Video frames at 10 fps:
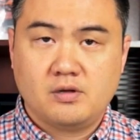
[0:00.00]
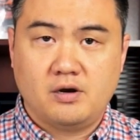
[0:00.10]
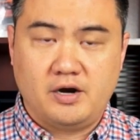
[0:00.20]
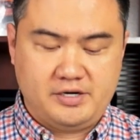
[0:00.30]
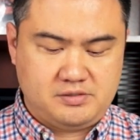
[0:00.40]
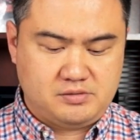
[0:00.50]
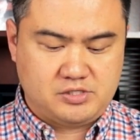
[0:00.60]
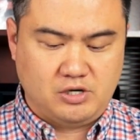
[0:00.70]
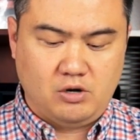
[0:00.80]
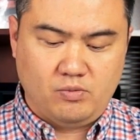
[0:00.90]
All right,
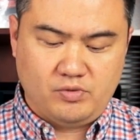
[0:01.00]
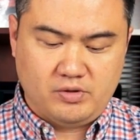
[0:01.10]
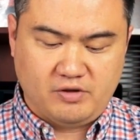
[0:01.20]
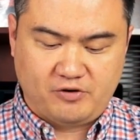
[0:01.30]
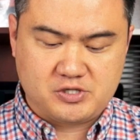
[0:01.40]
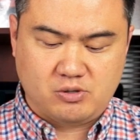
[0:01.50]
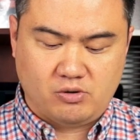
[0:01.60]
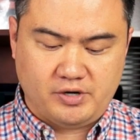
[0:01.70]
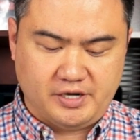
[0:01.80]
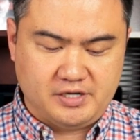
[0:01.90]
so the first
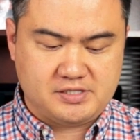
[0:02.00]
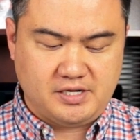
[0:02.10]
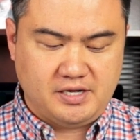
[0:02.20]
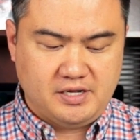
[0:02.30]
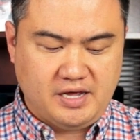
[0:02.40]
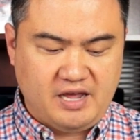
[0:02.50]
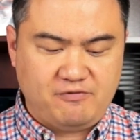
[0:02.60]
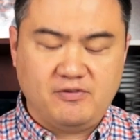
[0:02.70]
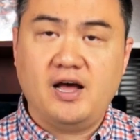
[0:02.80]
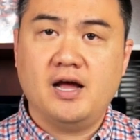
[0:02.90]
chord is A
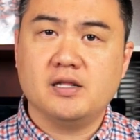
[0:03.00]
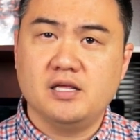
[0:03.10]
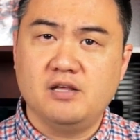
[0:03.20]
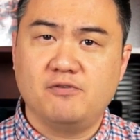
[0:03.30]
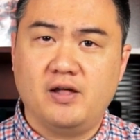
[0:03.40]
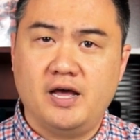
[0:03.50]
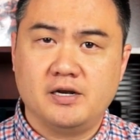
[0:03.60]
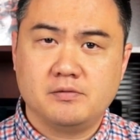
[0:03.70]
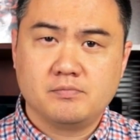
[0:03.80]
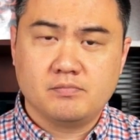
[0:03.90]
flat, E flat,
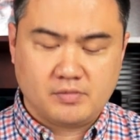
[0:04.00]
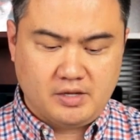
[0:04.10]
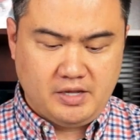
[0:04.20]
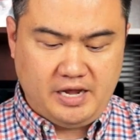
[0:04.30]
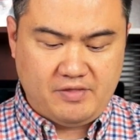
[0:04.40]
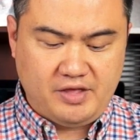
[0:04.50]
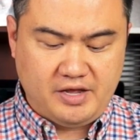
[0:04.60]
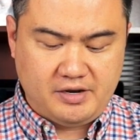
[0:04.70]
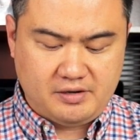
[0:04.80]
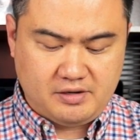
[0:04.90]
and
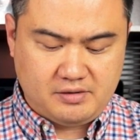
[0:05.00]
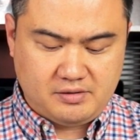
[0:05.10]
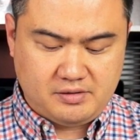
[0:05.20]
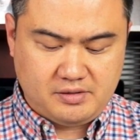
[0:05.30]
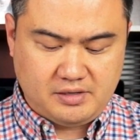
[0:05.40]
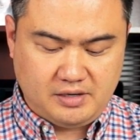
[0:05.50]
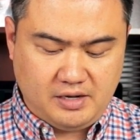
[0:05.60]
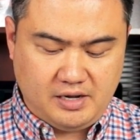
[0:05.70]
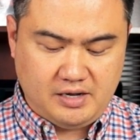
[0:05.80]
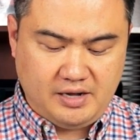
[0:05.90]
then
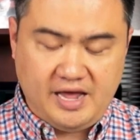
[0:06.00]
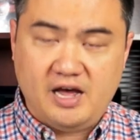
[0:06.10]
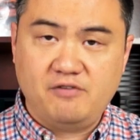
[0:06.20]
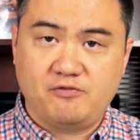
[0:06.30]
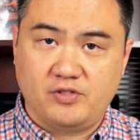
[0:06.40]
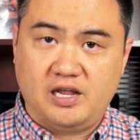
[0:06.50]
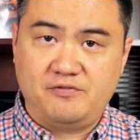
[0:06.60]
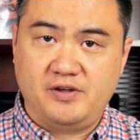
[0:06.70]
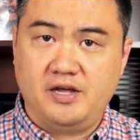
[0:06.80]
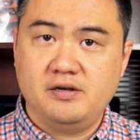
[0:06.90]
F for the left
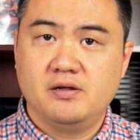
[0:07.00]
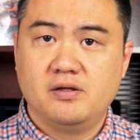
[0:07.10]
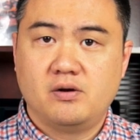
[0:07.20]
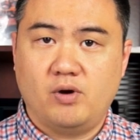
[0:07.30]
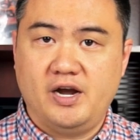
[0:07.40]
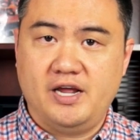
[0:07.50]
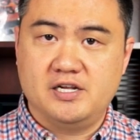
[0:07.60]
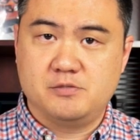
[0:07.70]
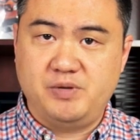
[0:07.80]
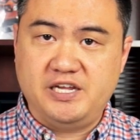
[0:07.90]
hand. Right hand
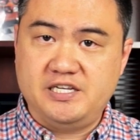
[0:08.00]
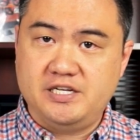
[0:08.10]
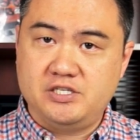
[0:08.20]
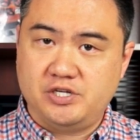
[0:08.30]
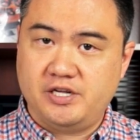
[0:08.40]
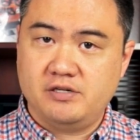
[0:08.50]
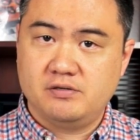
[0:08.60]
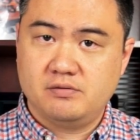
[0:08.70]
is B, D, G.